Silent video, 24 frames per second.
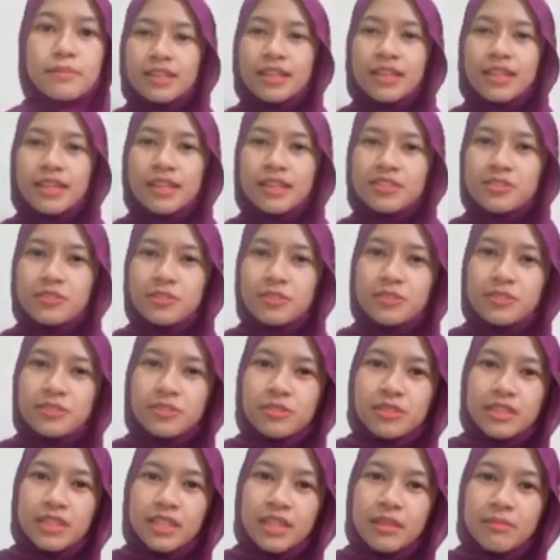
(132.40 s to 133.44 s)
Okay, as you all
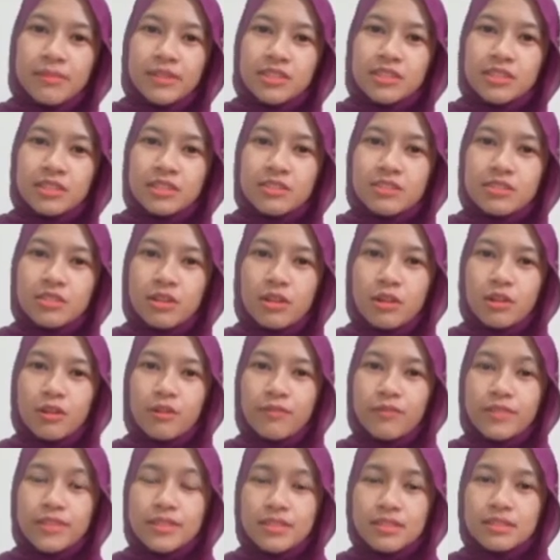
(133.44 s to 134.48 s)
know, the emergence
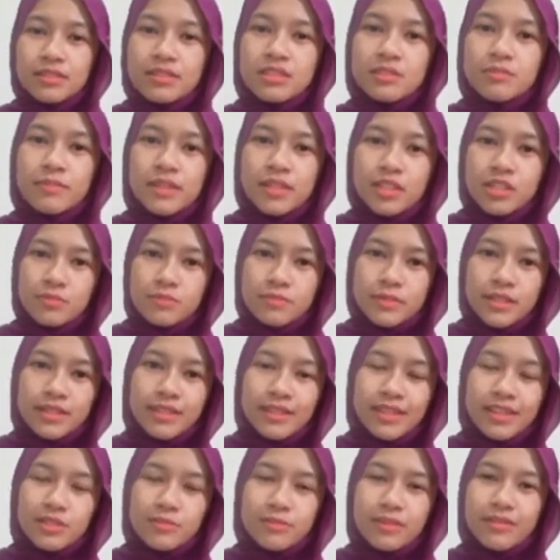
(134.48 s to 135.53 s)
of facilities
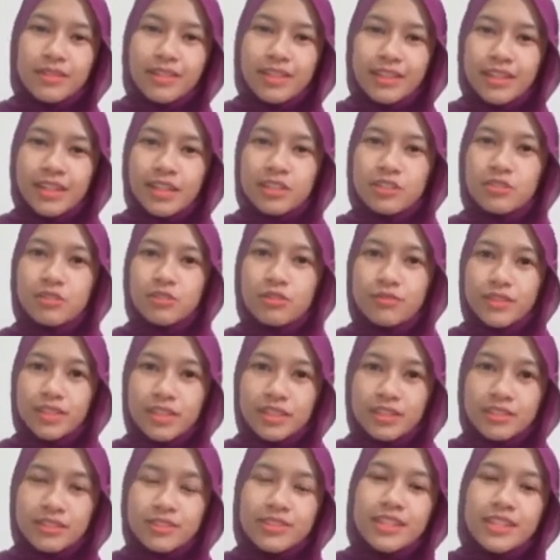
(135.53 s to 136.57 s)
management has been recognized over
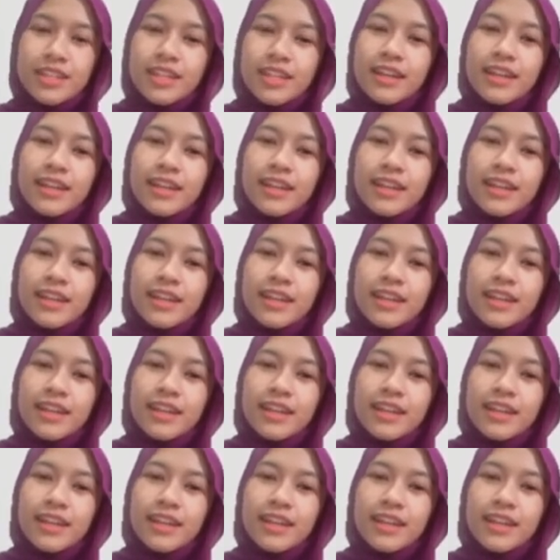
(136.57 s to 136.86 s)
years